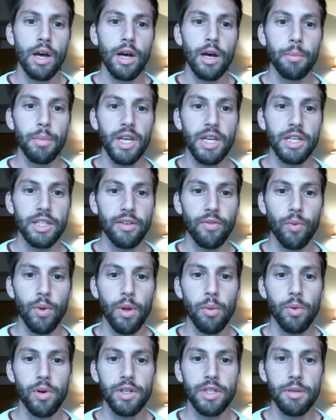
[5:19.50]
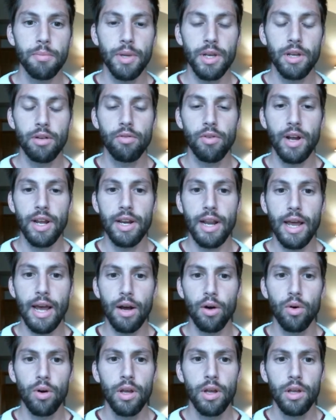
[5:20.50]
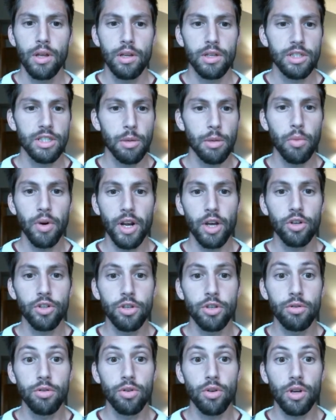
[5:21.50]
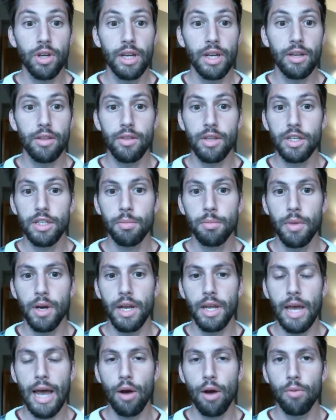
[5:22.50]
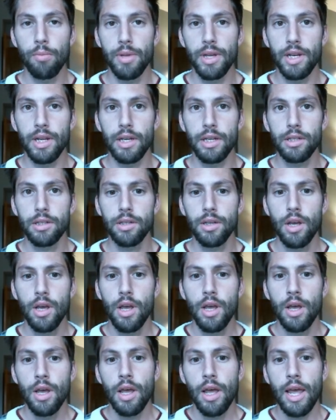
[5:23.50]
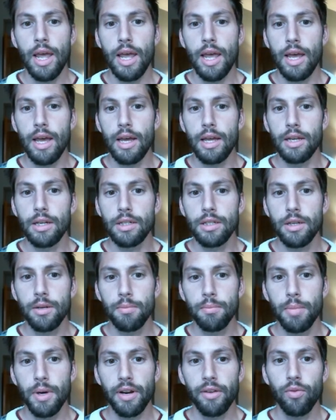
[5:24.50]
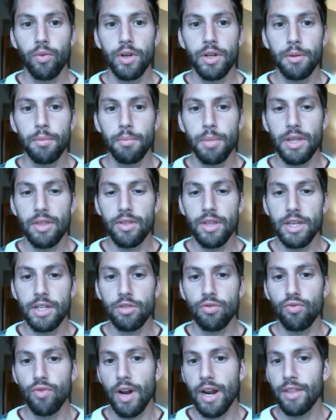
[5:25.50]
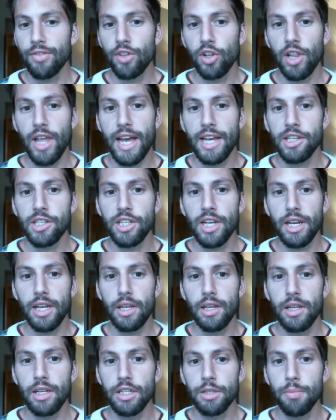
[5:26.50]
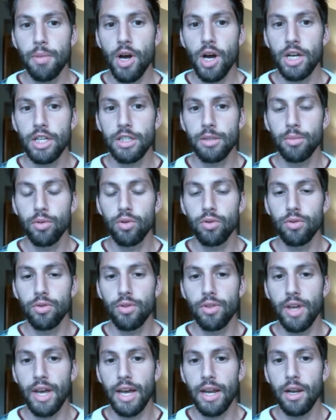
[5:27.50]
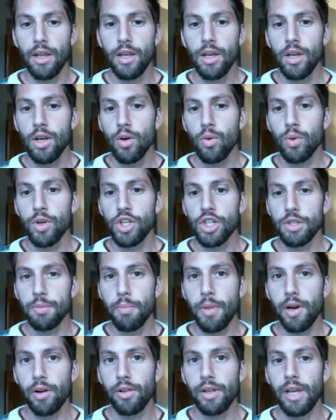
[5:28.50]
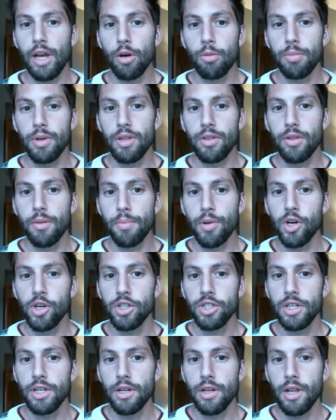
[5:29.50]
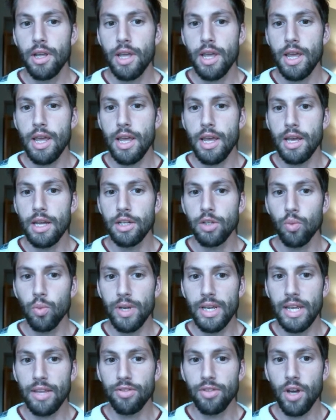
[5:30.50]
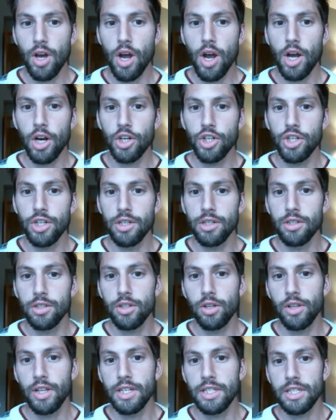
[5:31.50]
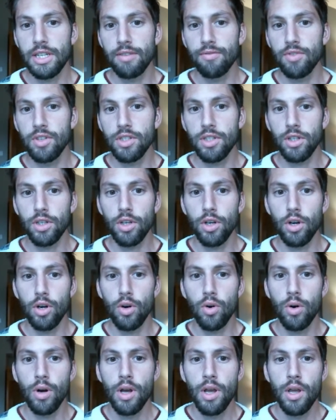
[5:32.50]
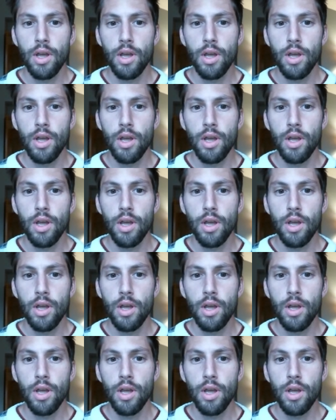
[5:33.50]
Because if we were to bid right now, someone else who's looking at this might outbid us. But if we bid this right at the last second, it's possible that we just barely outbid the person and we get the auction. So let's give this a go.